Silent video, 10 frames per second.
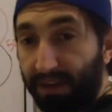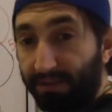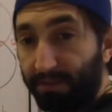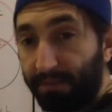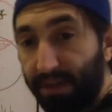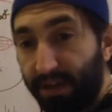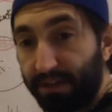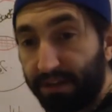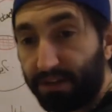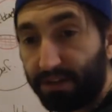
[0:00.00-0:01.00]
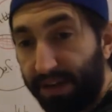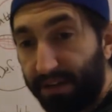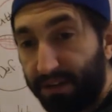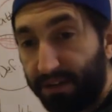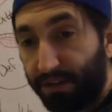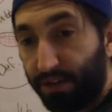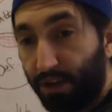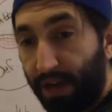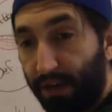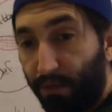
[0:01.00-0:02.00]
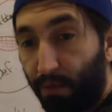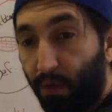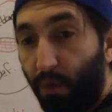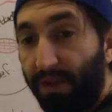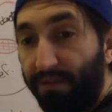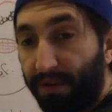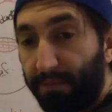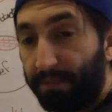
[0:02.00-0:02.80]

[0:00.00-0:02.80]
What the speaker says: given me a constraint to get away from.